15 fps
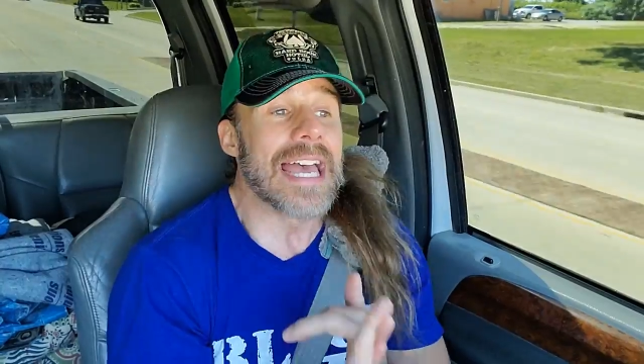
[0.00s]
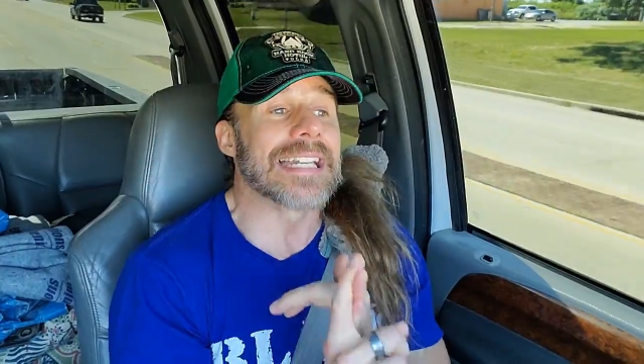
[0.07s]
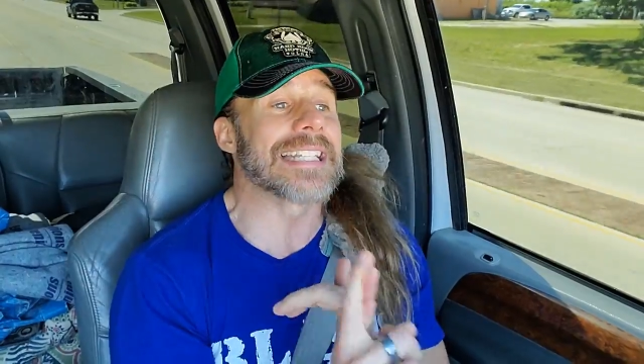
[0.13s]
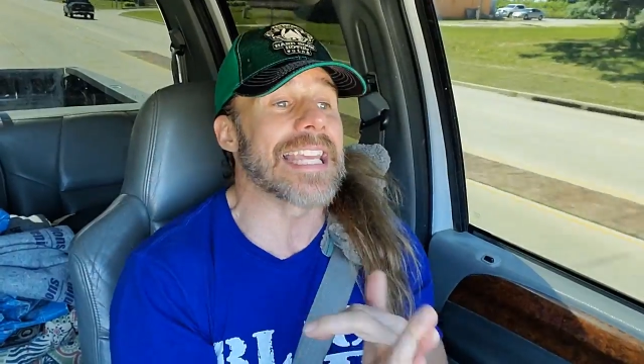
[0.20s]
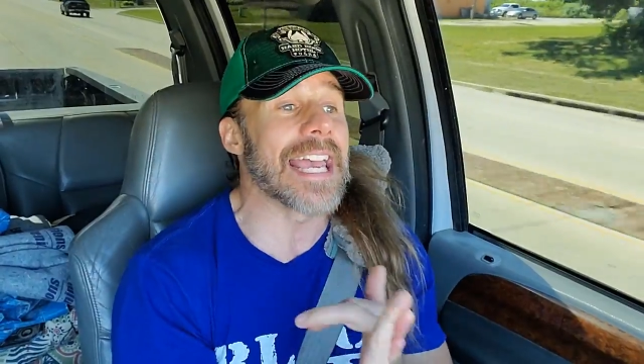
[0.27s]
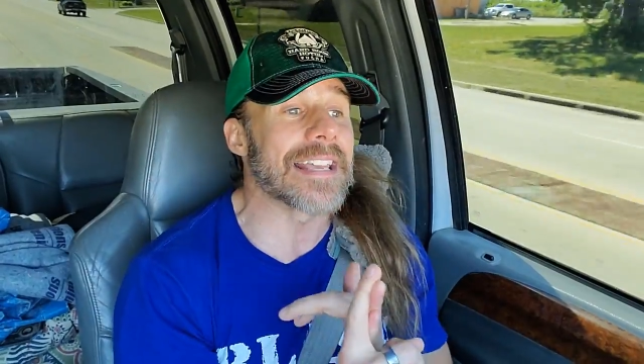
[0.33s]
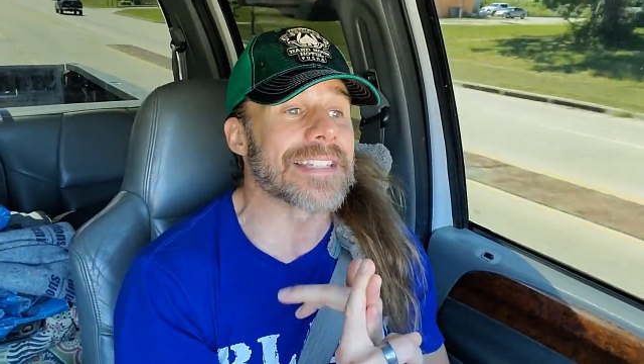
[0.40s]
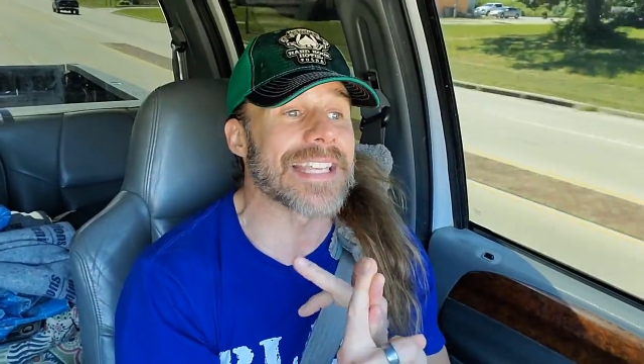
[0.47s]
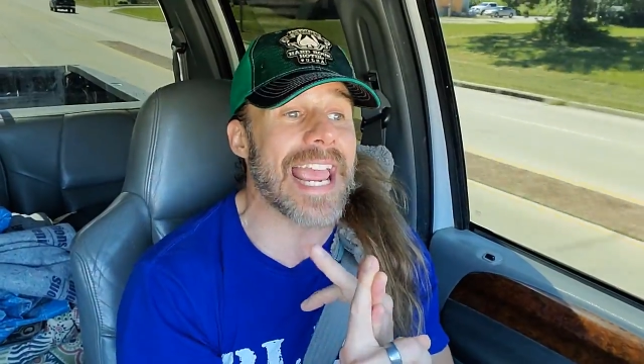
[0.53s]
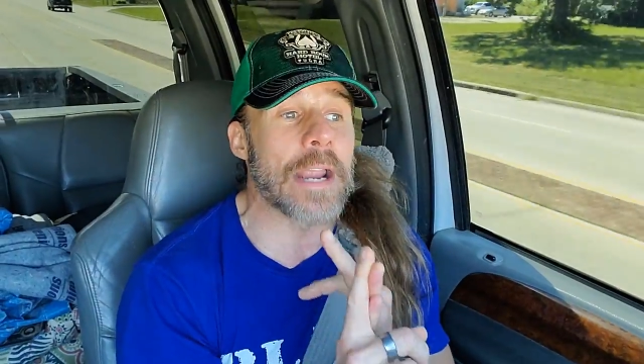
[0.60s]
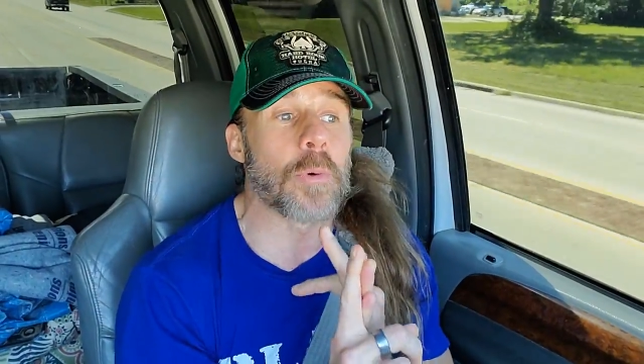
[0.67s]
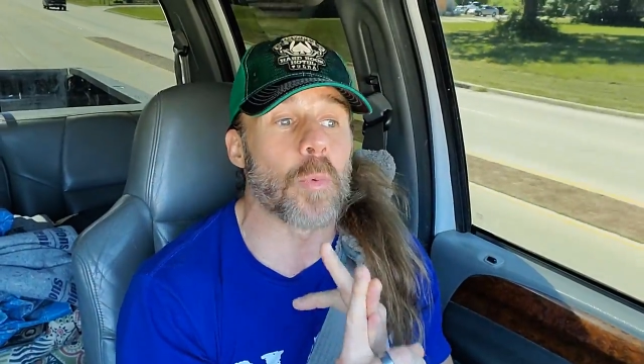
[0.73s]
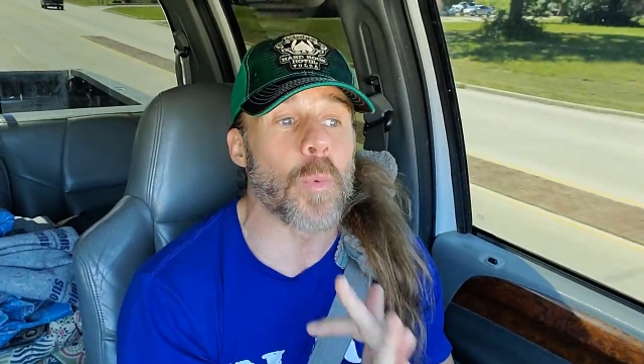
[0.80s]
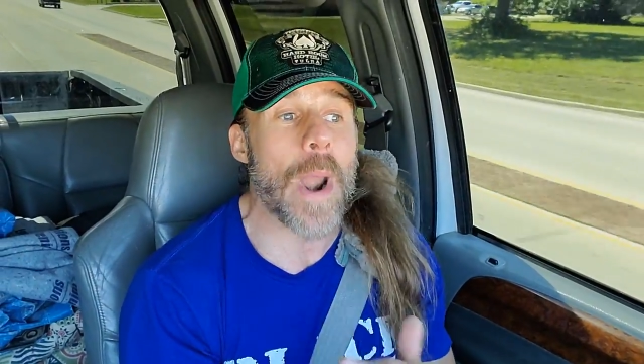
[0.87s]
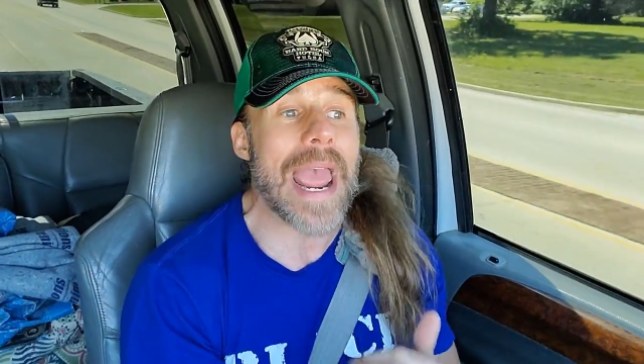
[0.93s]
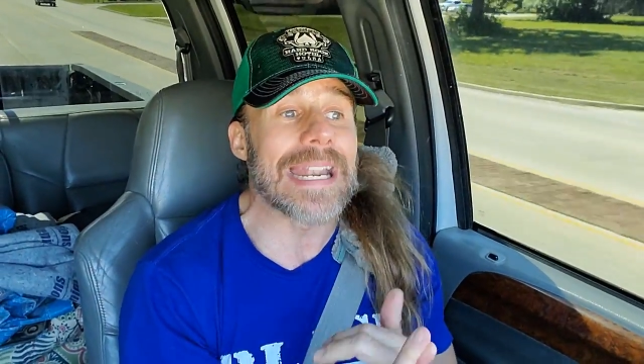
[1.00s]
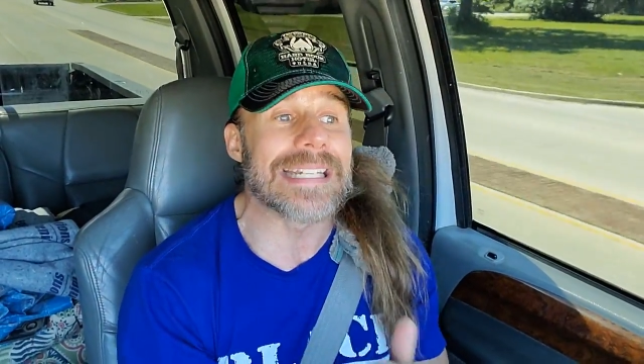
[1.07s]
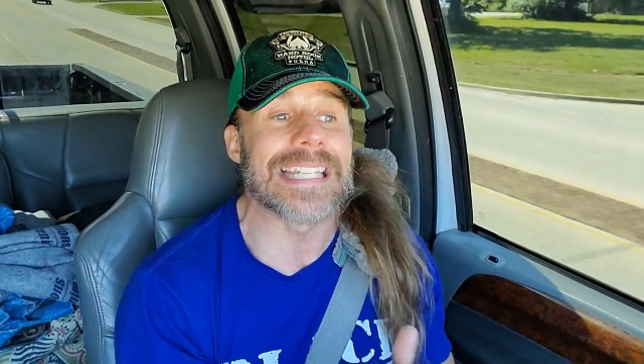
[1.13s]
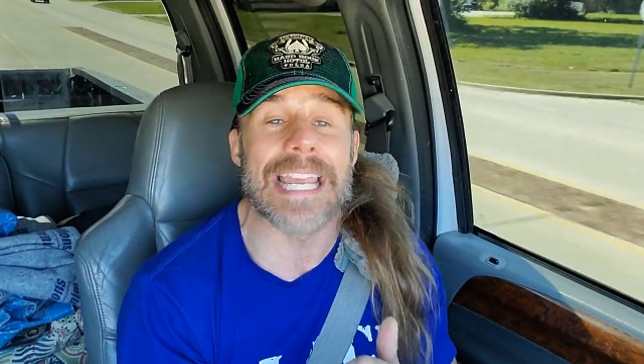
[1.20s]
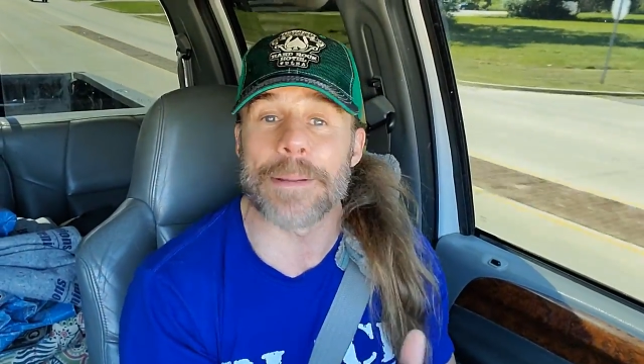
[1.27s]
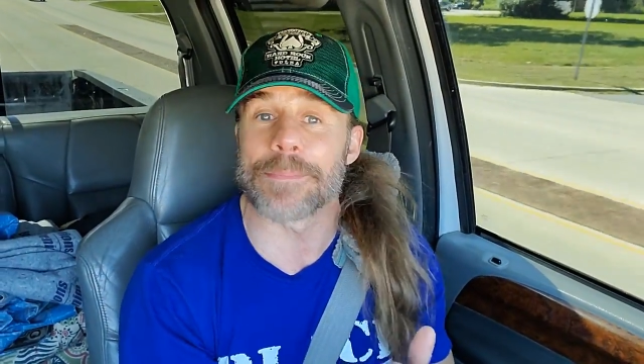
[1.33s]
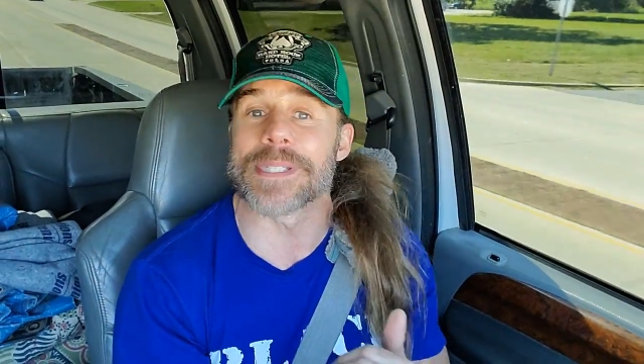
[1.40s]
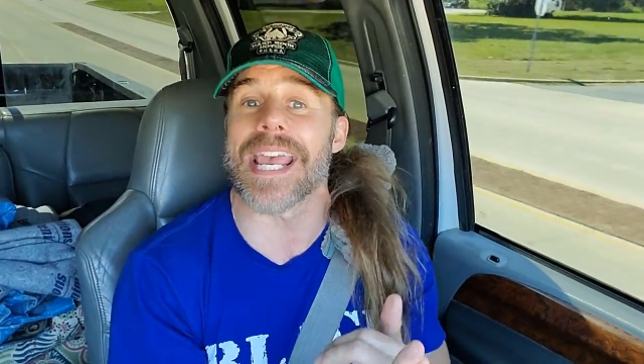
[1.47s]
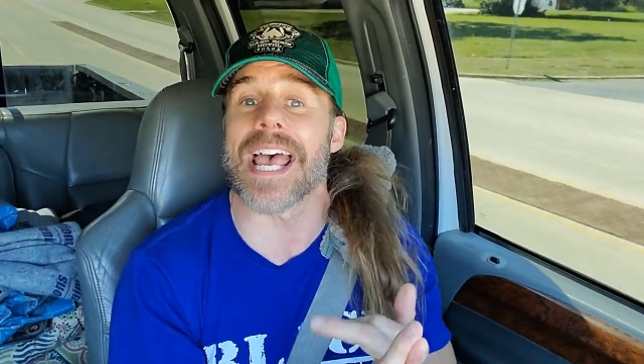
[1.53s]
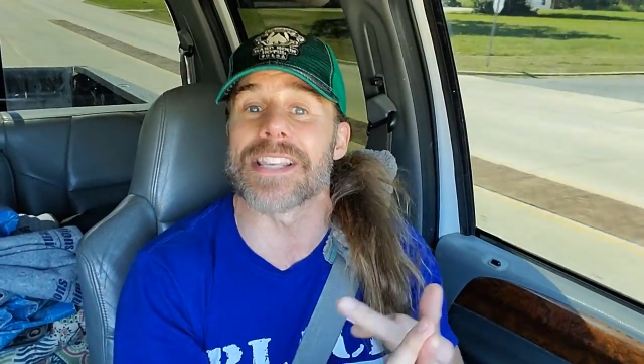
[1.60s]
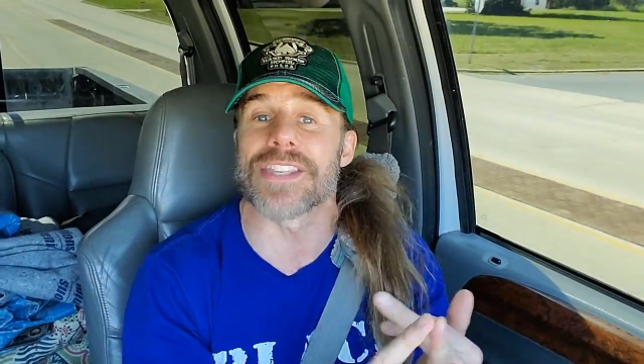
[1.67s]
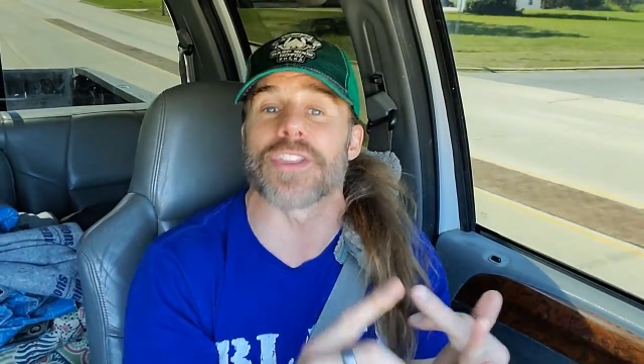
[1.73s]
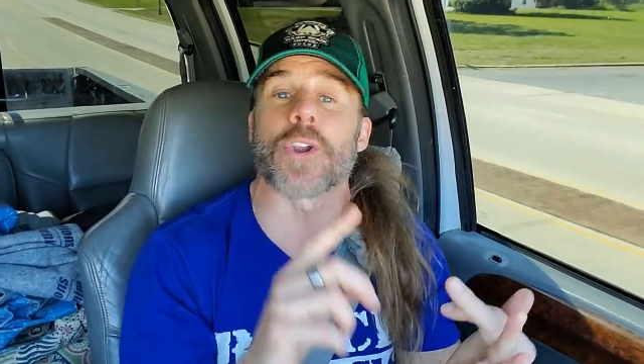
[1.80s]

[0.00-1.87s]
TSA red team tests,